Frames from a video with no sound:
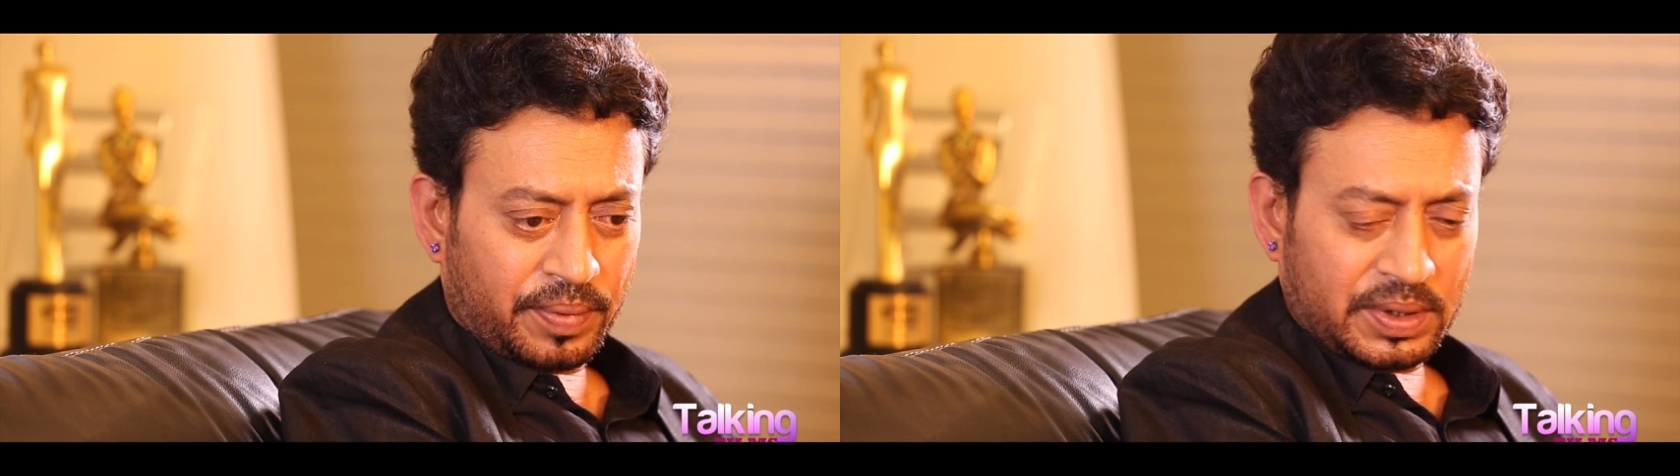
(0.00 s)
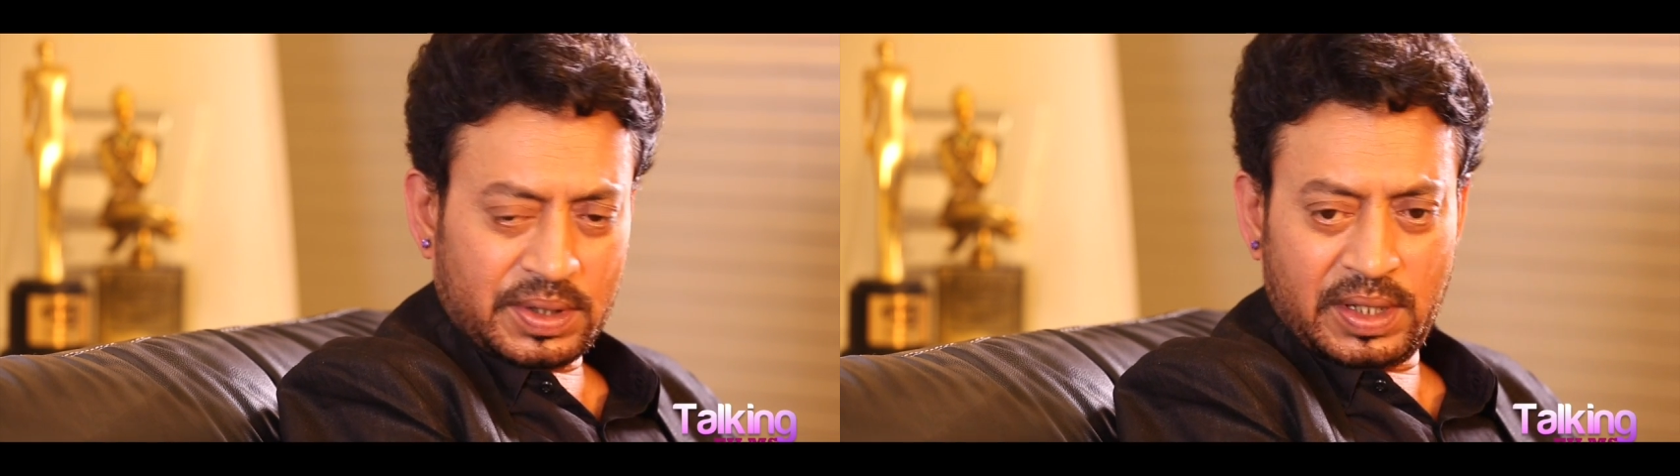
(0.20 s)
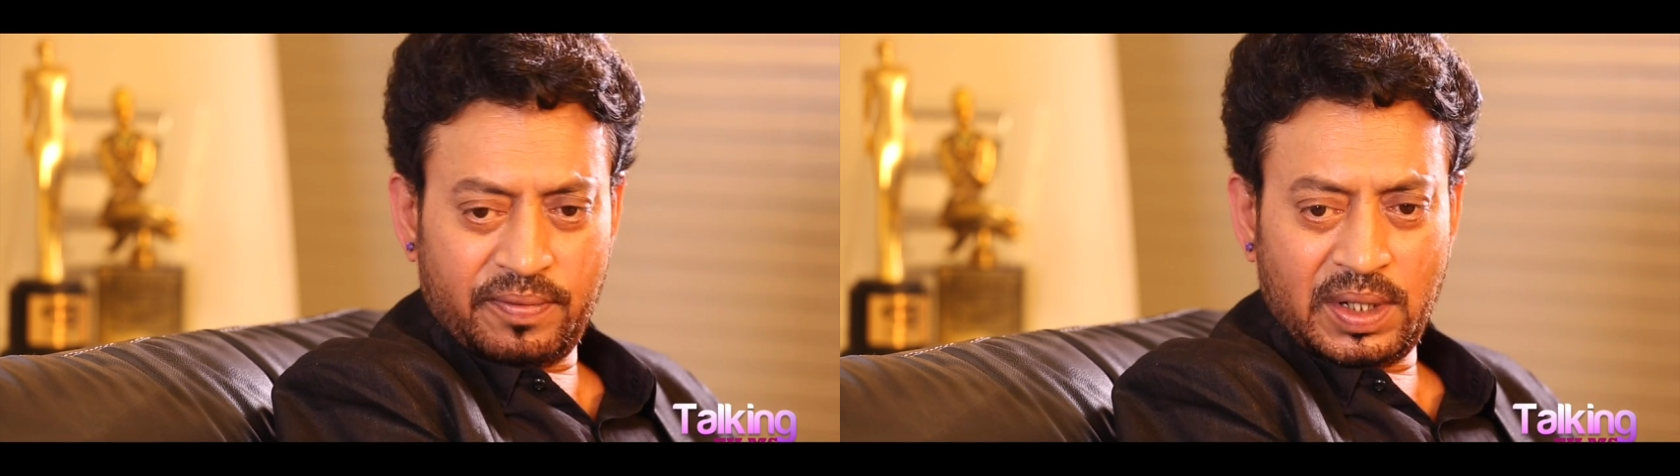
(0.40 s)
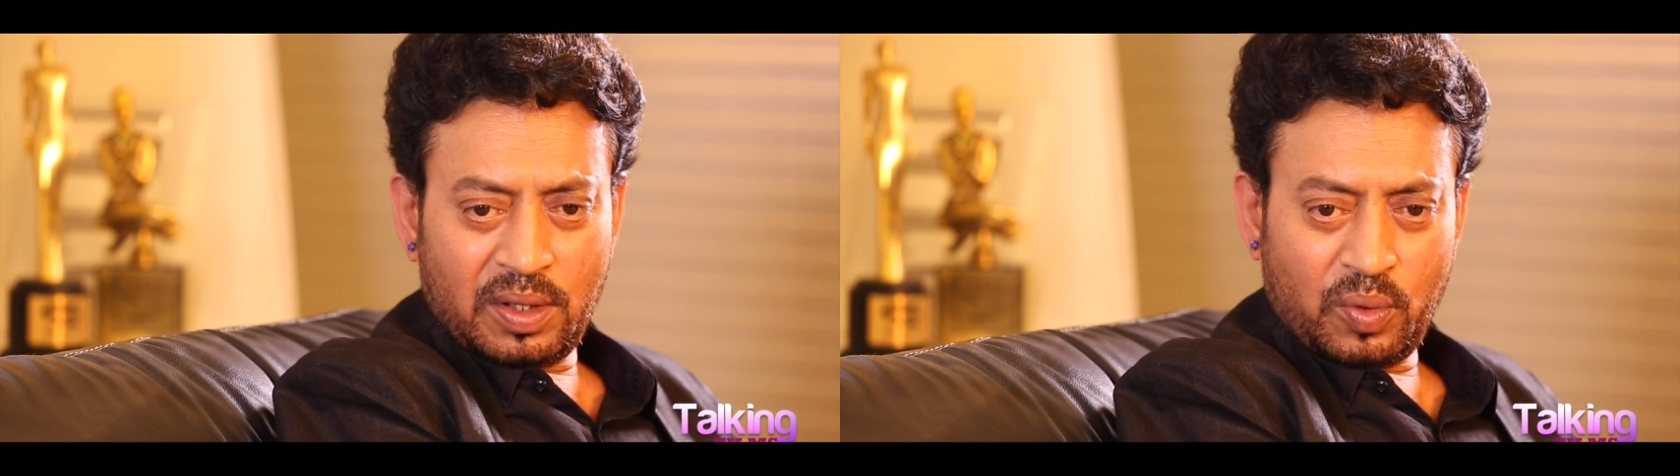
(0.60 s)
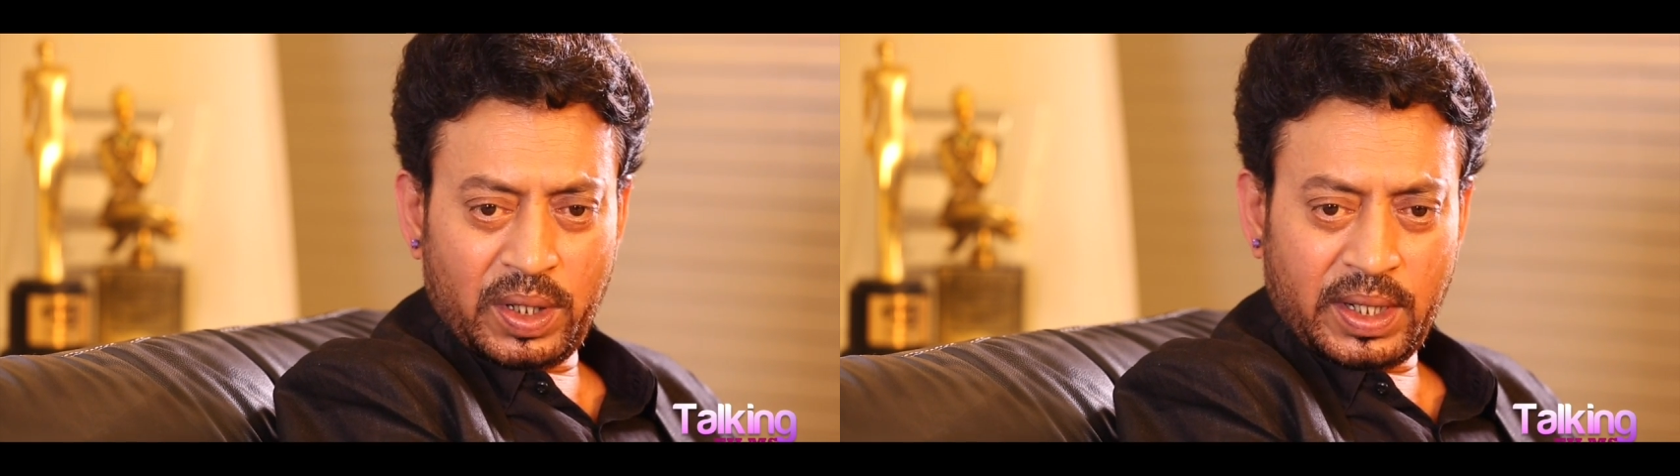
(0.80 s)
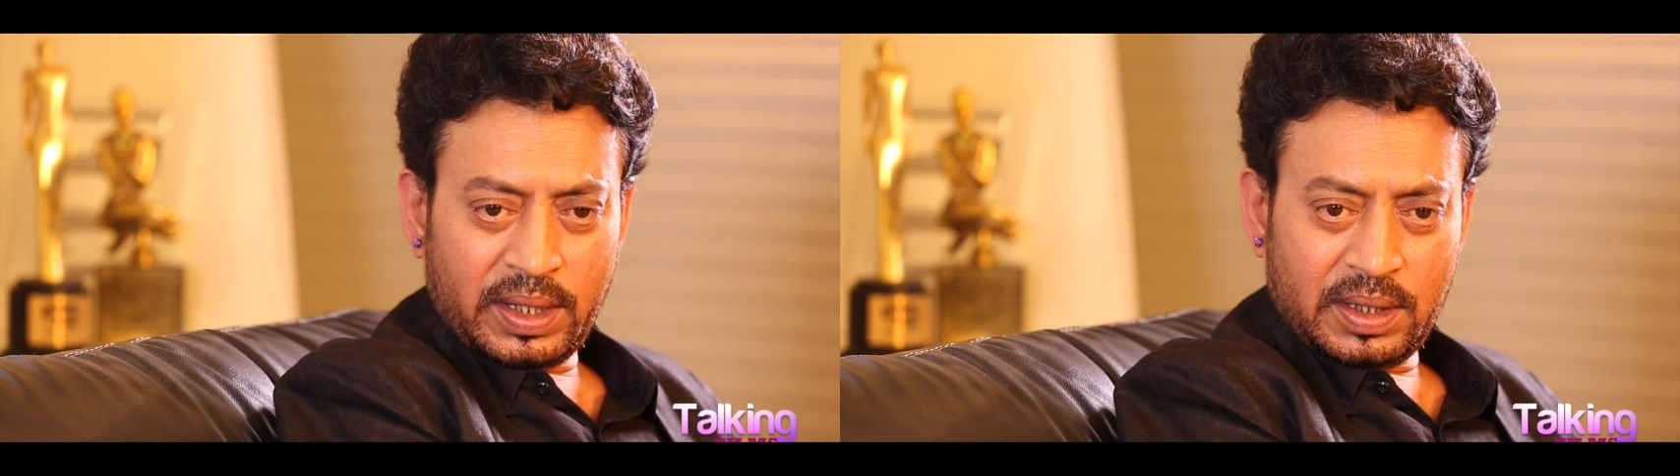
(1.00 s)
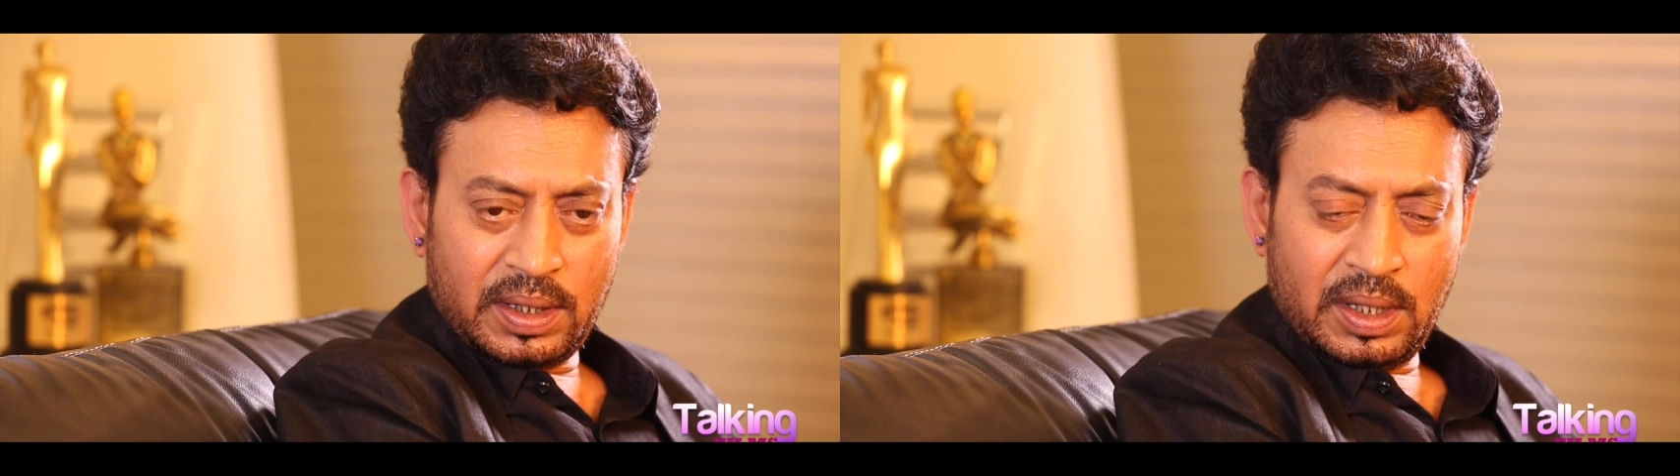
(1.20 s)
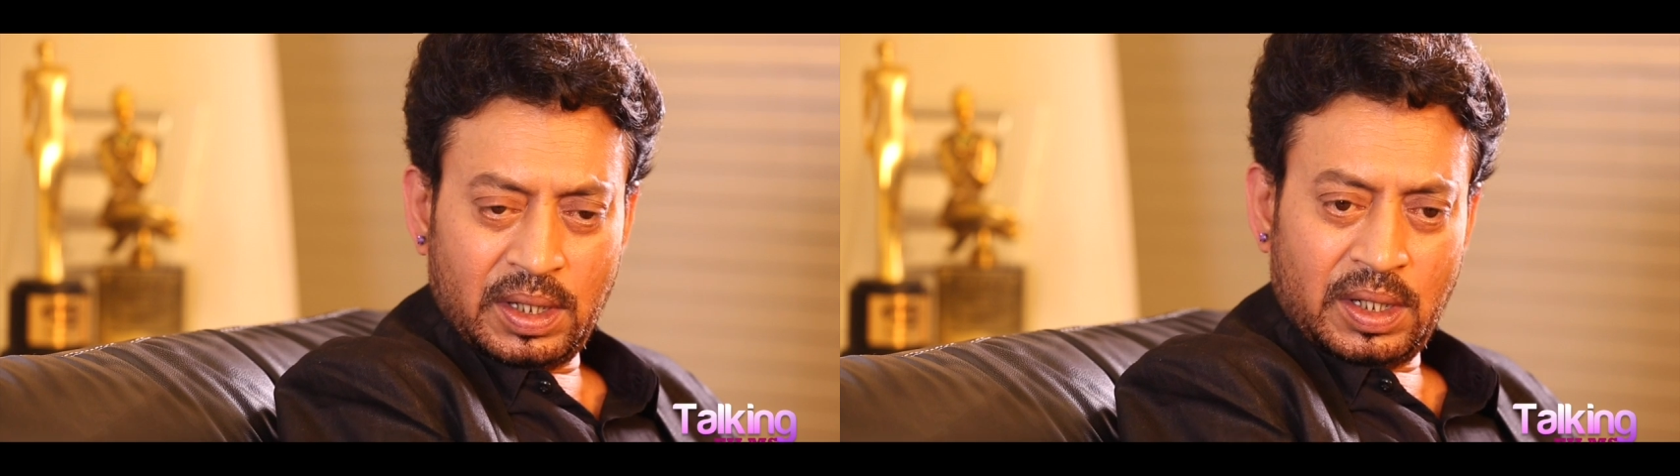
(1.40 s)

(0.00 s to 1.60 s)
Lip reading: perceived in a way that.